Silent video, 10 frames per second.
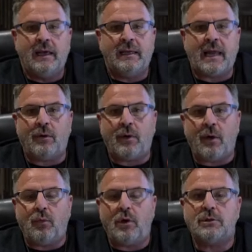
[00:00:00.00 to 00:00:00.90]
Now, I
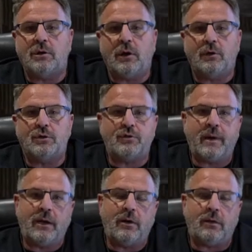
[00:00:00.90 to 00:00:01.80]
was going to go
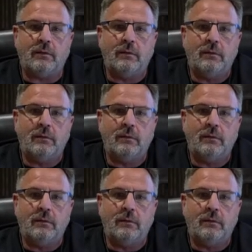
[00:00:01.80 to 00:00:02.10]
straight on